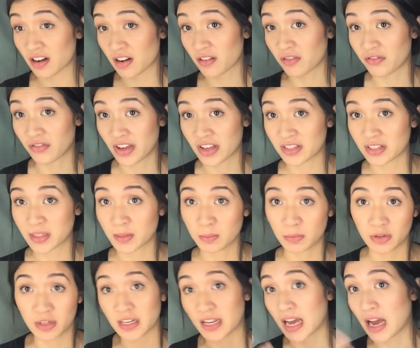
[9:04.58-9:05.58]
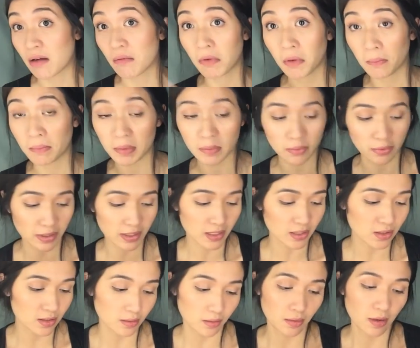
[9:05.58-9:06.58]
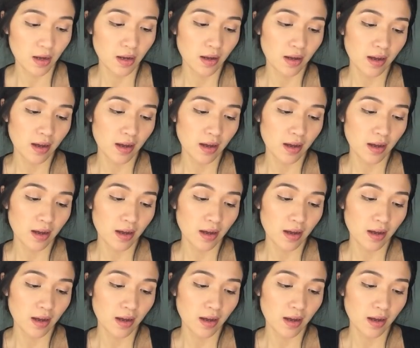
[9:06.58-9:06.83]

and her face is pretty. I won't be pretty too.